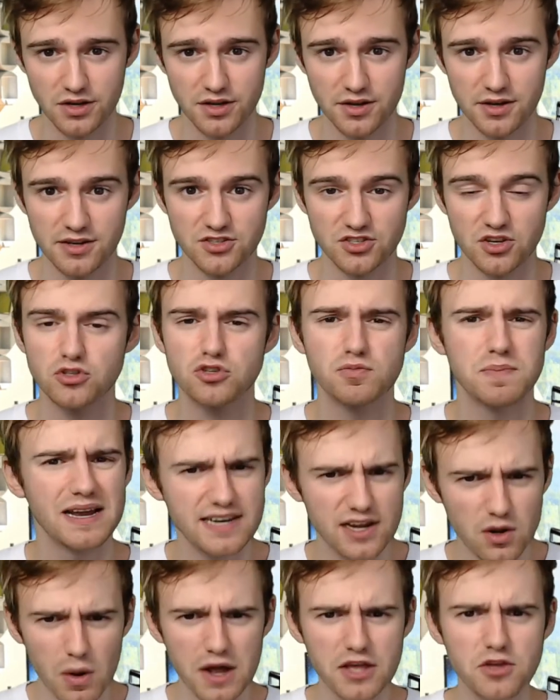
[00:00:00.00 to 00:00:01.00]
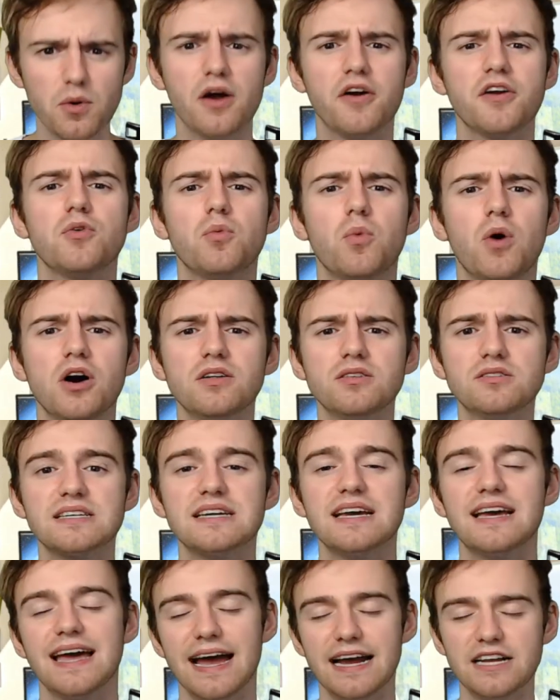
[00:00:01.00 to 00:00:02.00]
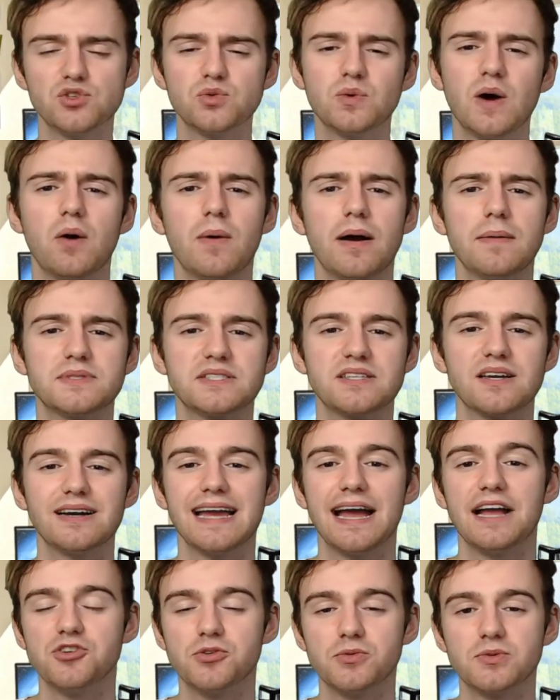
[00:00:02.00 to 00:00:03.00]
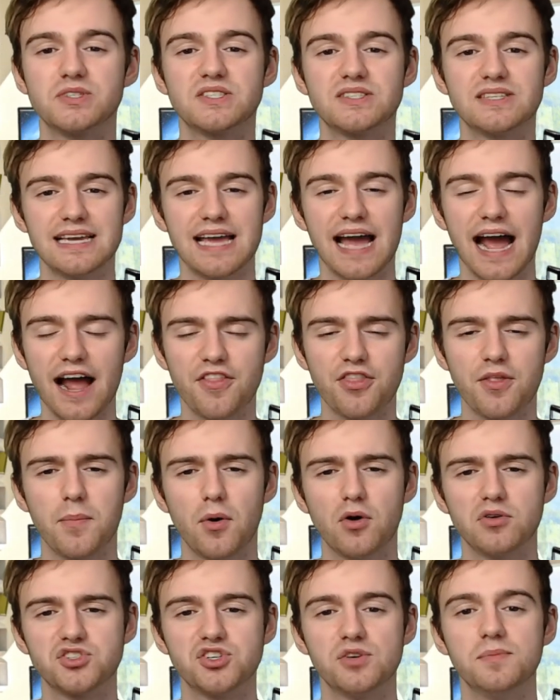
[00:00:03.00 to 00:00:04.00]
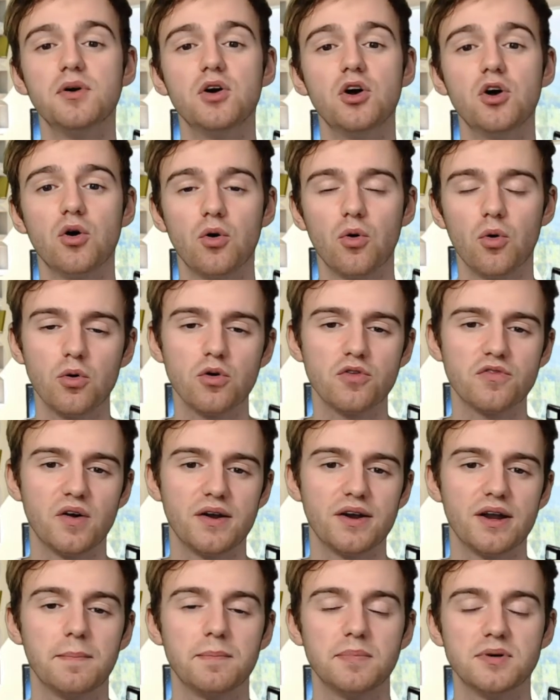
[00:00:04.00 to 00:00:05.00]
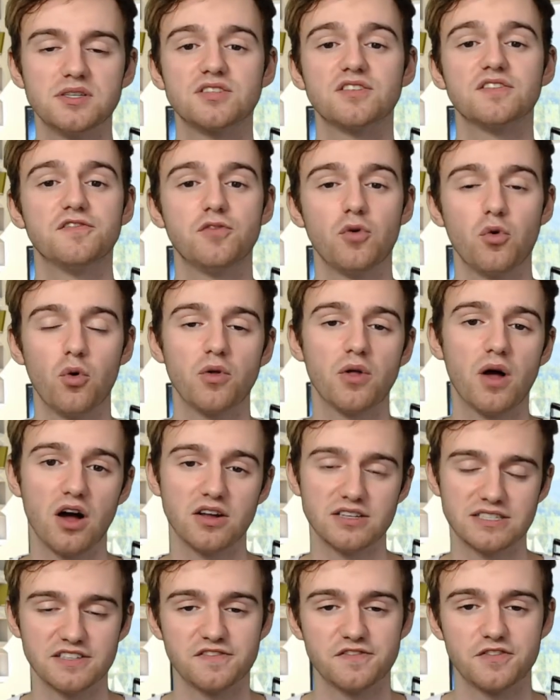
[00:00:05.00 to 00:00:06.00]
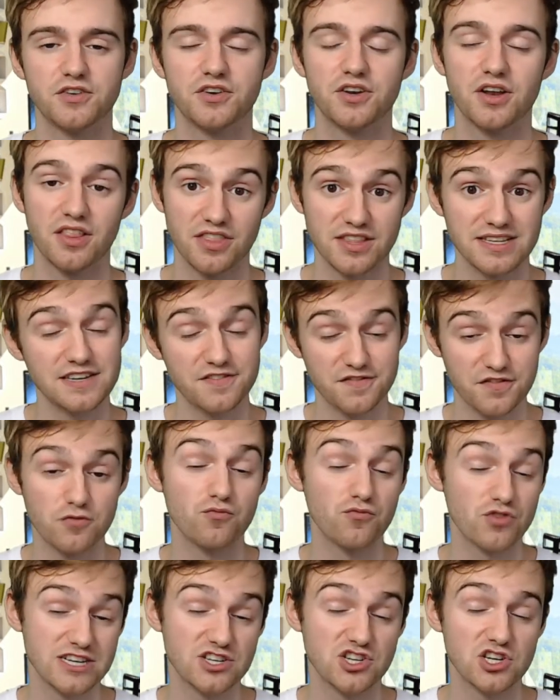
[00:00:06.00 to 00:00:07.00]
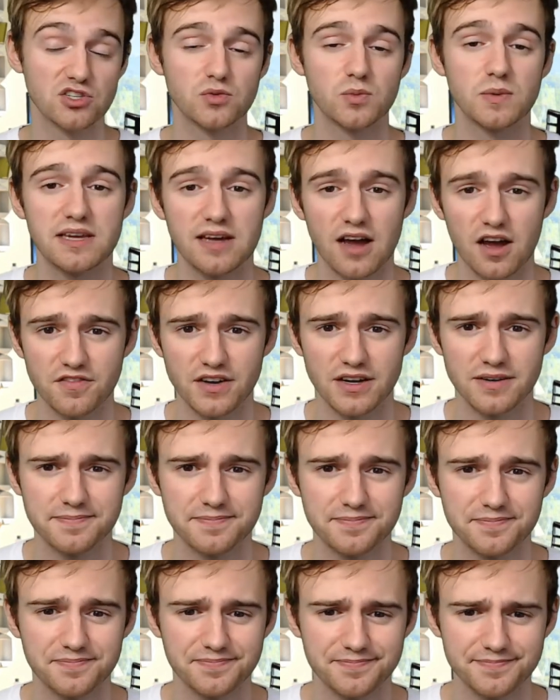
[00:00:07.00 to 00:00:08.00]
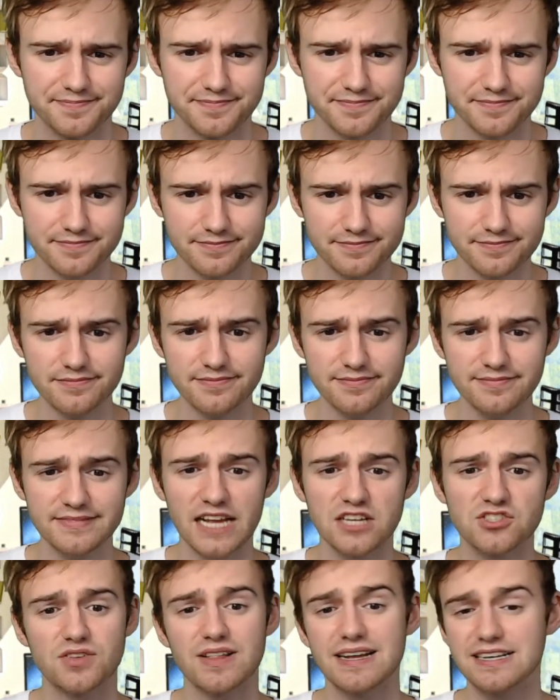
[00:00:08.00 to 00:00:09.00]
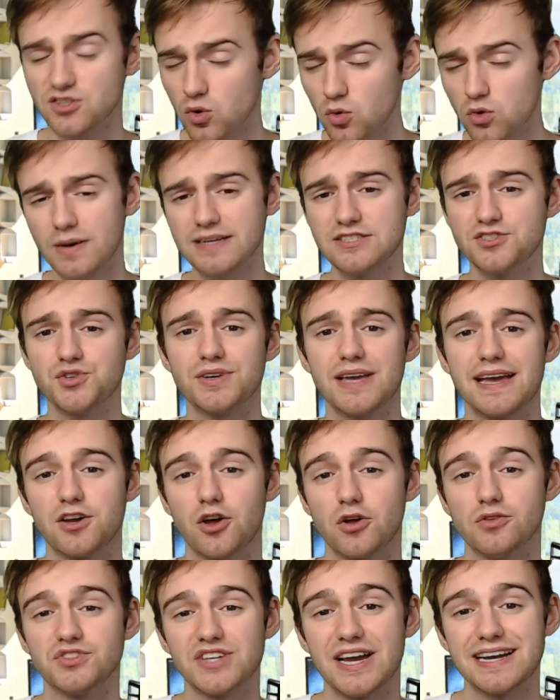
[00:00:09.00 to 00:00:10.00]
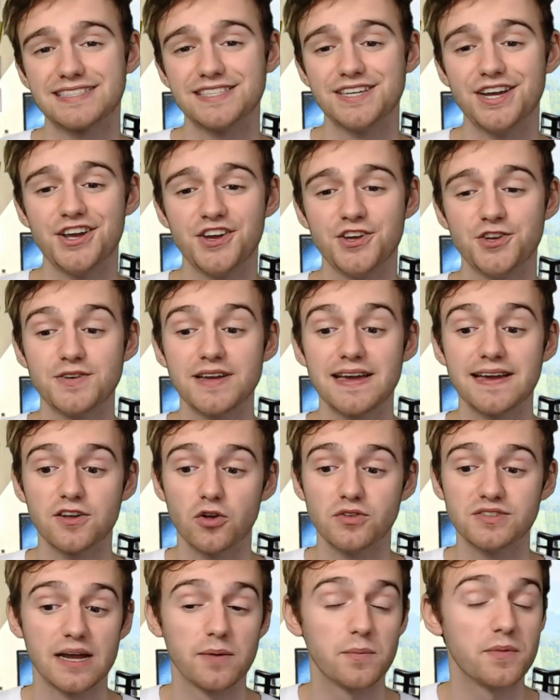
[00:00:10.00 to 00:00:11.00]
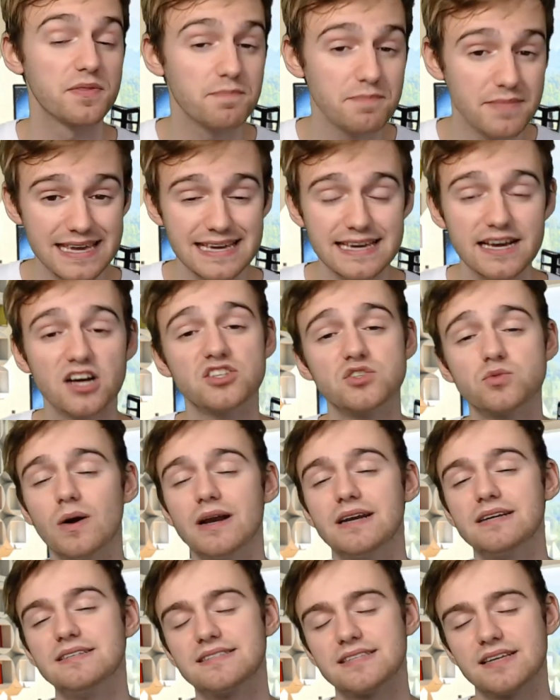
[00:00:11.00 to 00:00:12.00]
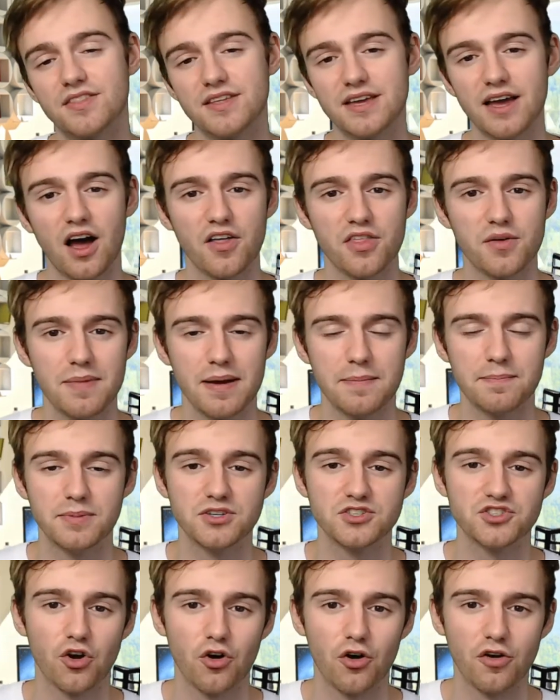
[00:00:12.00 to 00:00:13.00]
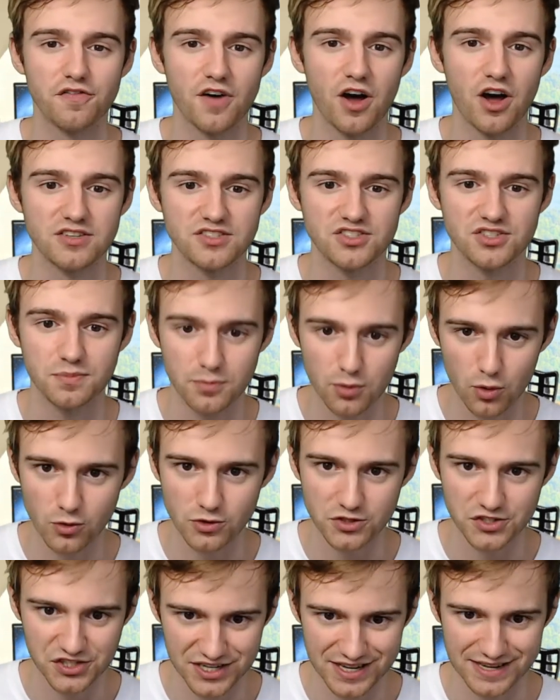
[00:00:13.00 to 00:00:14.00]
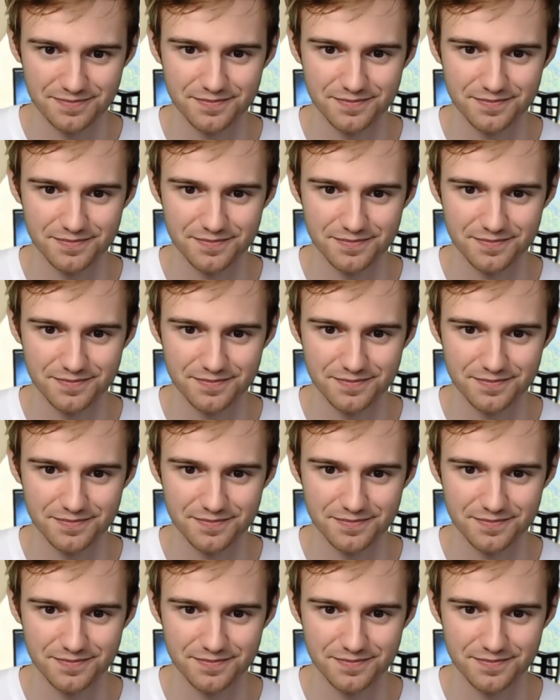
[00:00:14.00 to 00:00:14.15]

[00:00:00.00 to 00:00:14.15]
So depending where you are in the world, head to our website and you can see at the bottom all of our numbers for the different regions we cover. So that's all the ways you can get in contact. You can get in contact with me as well as the other members of our support team.